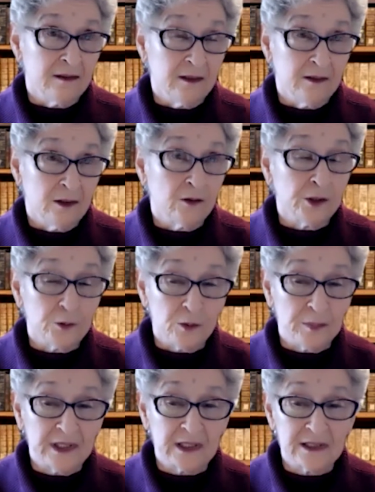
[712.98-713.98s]
early
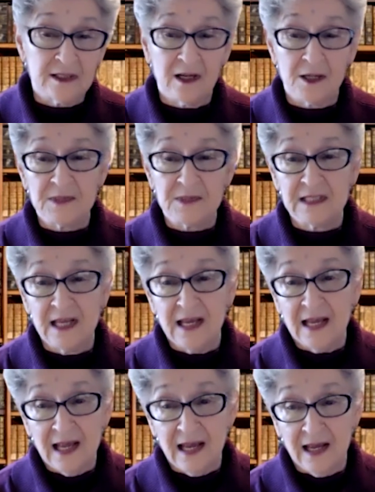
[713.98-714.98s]
rabbinic times,
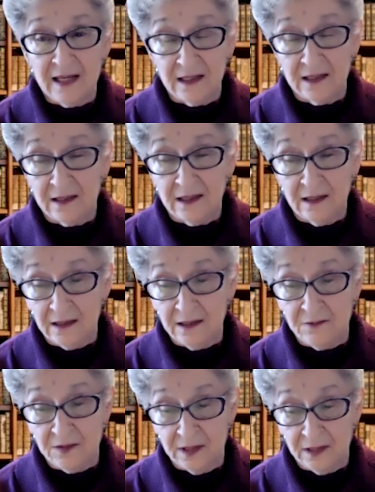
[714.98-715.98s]
and
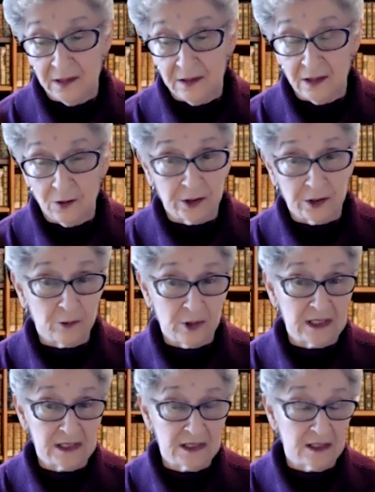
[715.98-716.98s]
even in the early
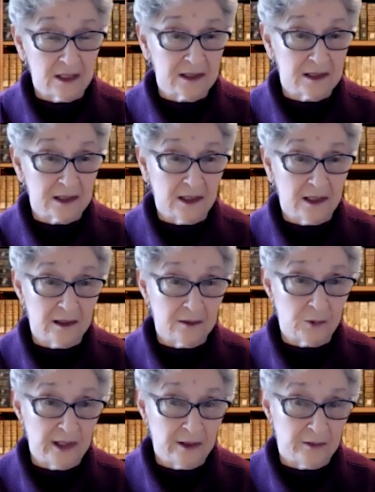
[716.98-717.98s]
Renaissance,
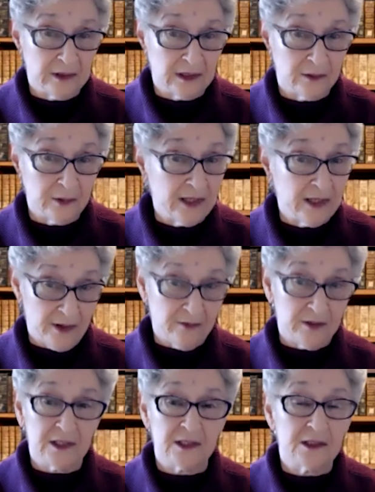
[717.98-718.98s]
we have
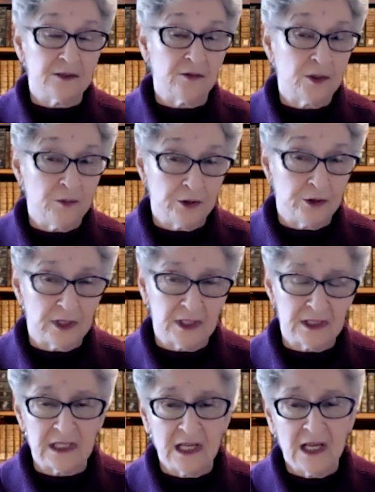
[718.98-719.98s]
evidence of
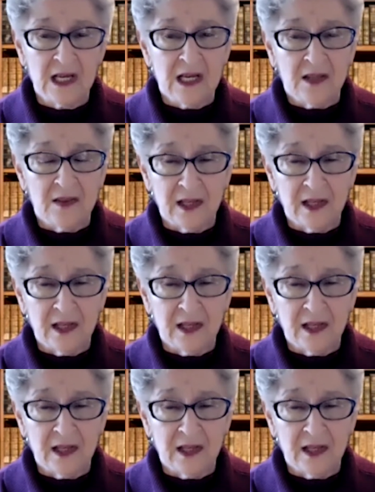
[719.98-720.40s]
communities that